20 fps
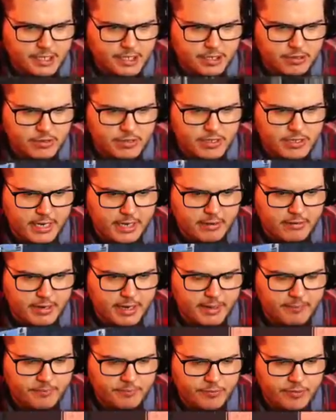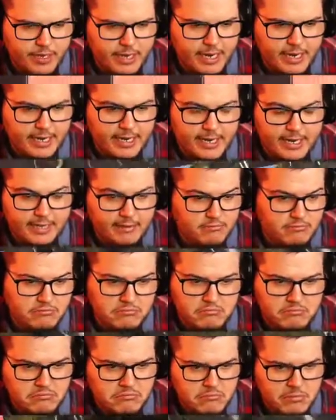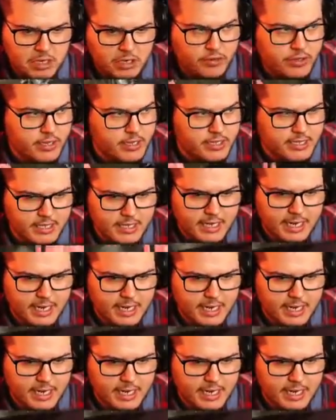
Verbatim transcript: Tuesday, right? And I don't think this thing